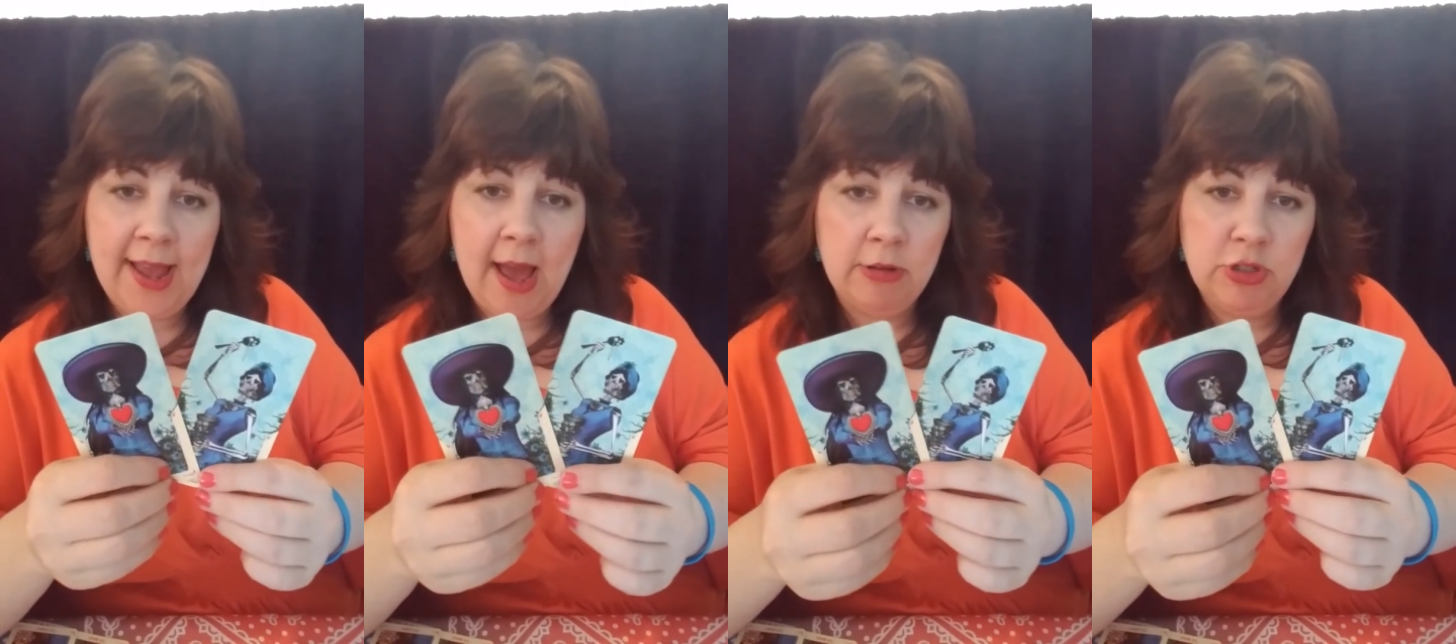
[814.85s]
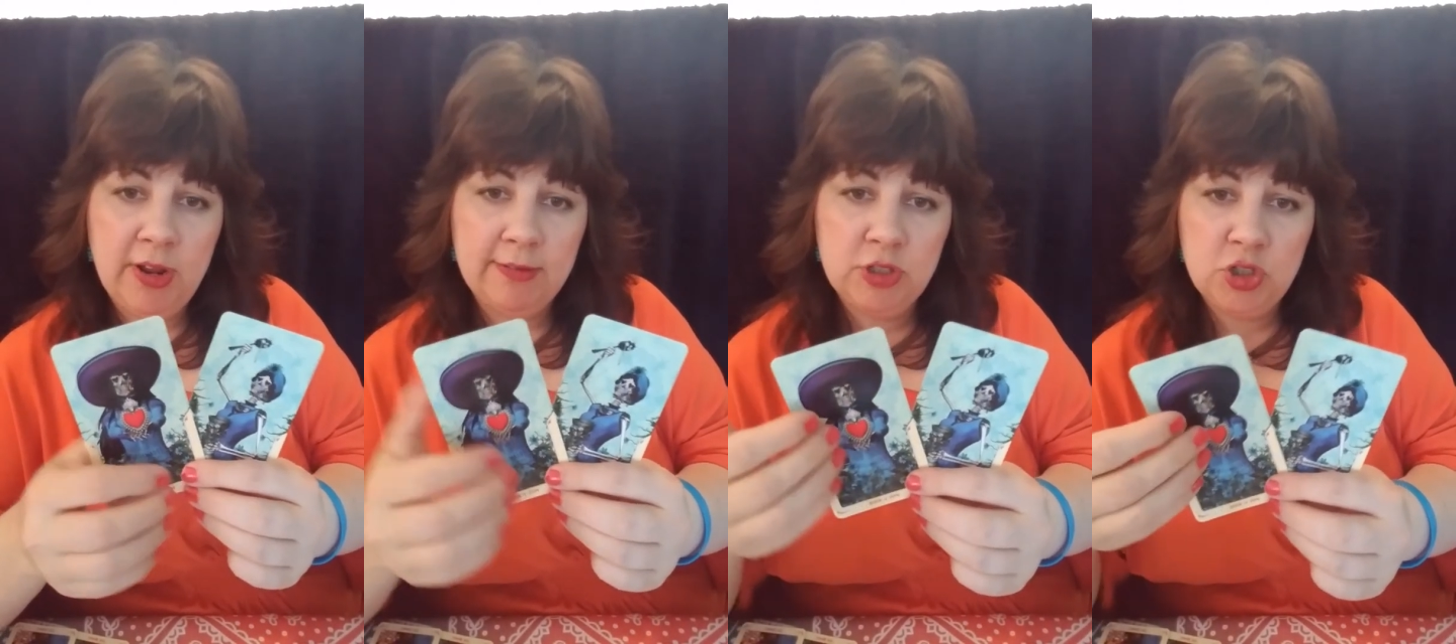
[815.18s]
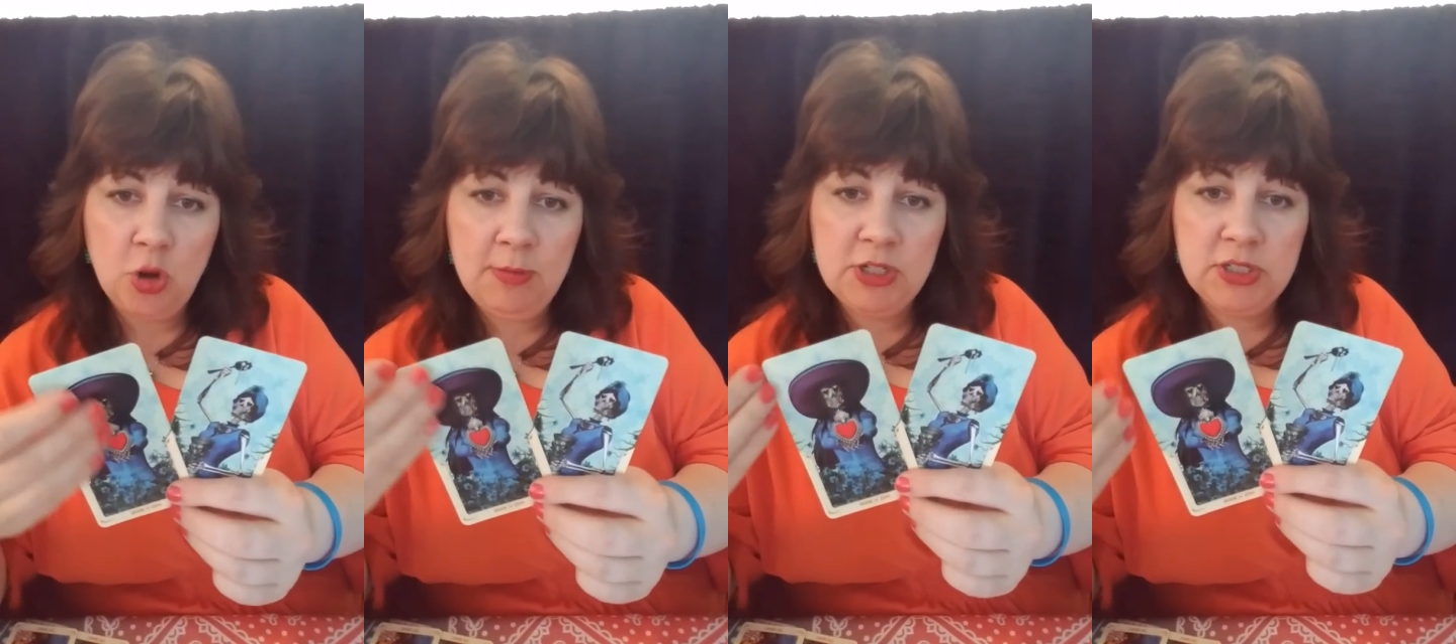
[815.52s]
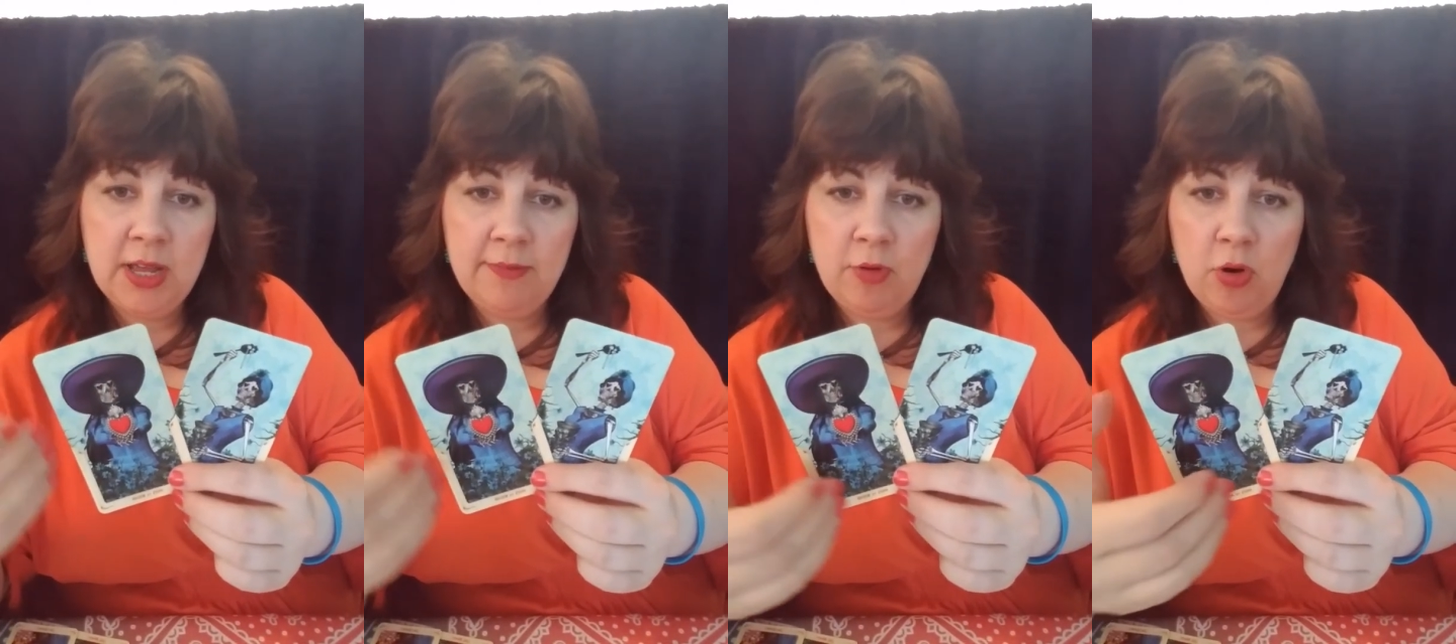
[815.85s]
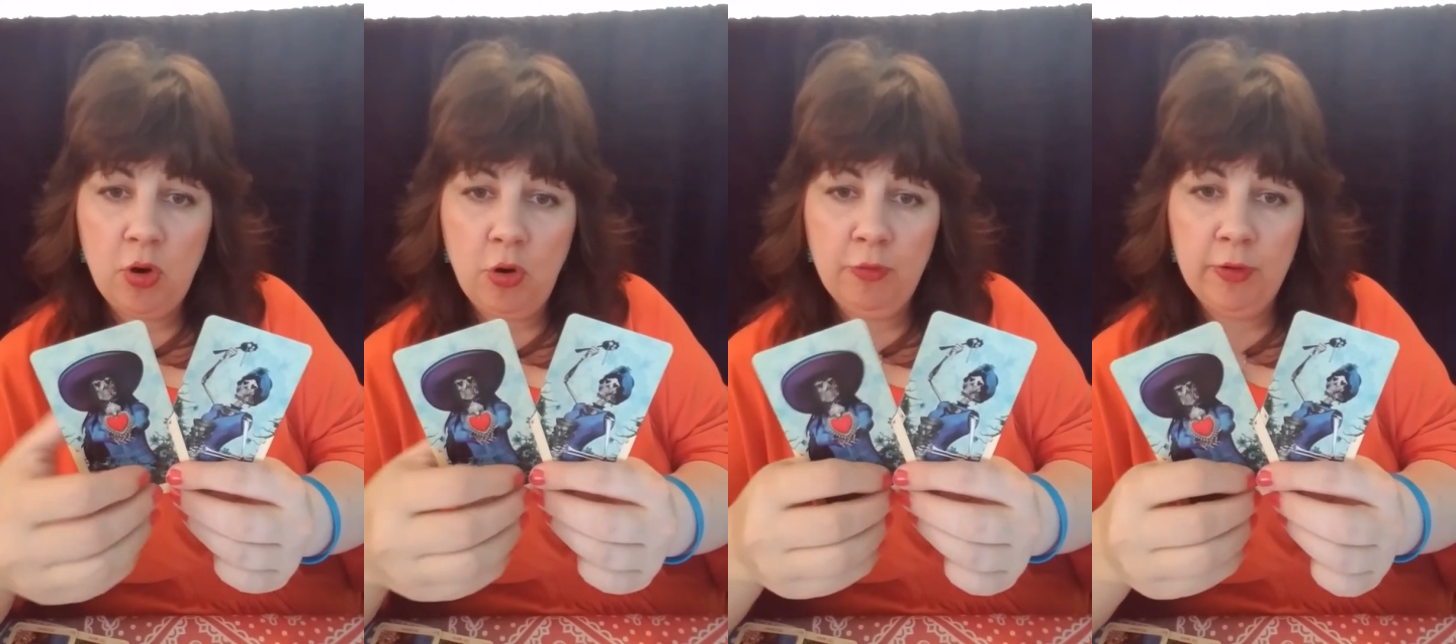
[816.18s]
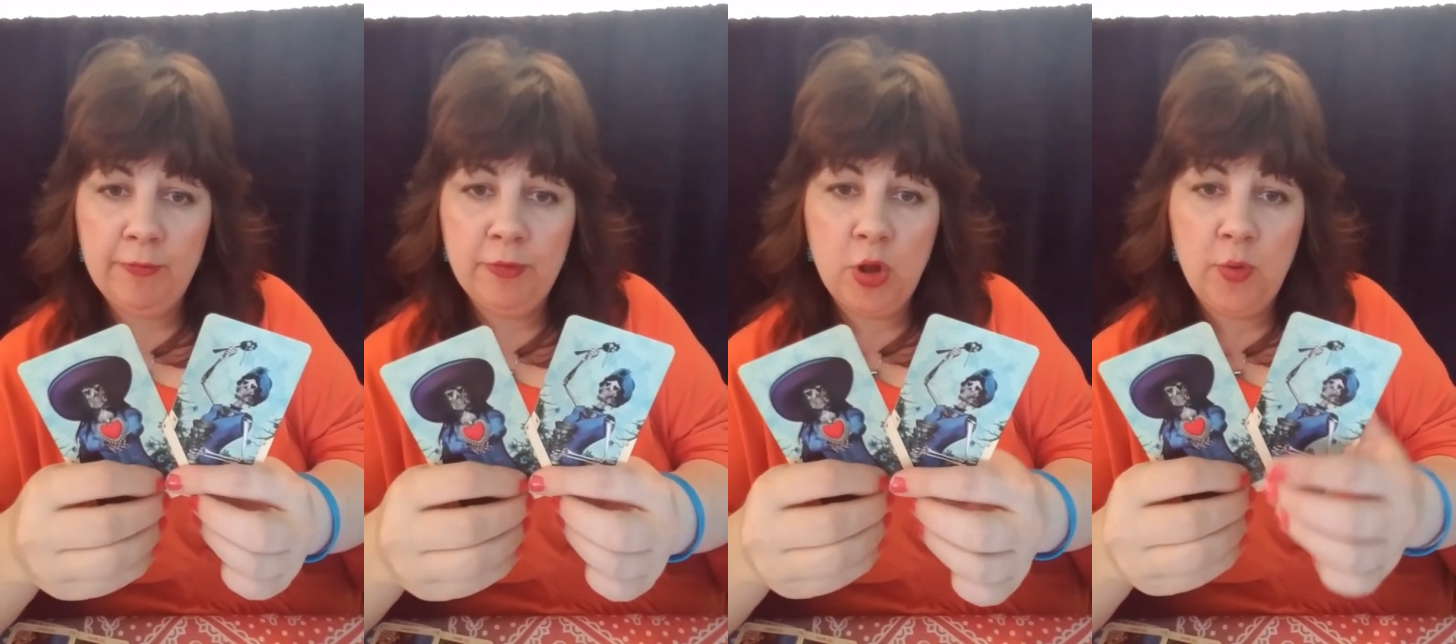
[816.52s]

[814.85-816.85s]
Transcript: You have so much love overflowing.